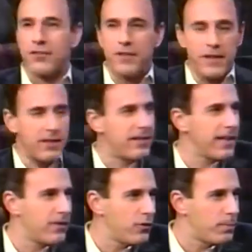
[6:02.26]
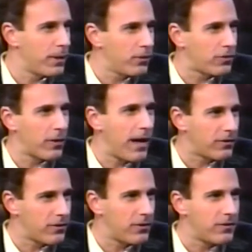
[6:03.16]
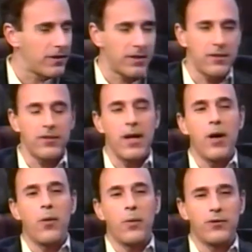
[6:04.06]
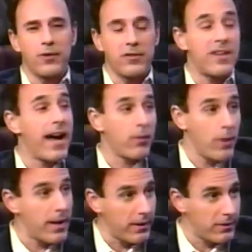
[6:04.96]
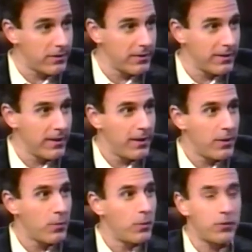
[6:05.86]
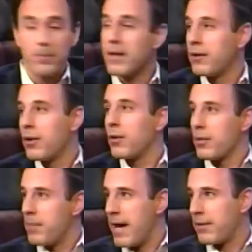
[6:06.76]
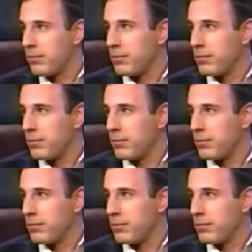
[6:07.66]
feet and you take these pills for altitude sickness, which are diuretics, which make you go to the bathroom.